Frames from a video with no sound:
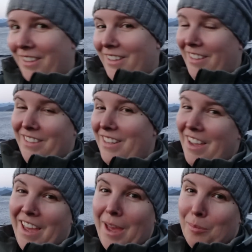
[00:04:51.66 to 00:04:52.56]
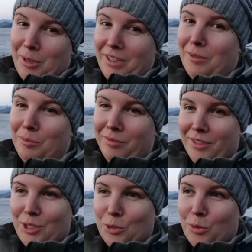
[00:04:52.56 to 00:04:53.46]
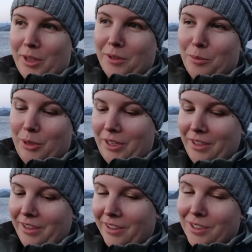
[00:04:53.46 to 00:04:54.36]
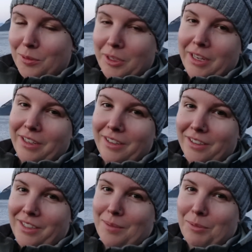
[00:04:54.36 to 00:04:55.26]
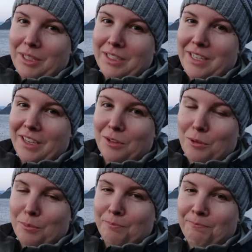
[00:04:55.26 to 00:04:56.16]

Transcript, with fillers: It's not happening too well, but at least we got a little something to take home.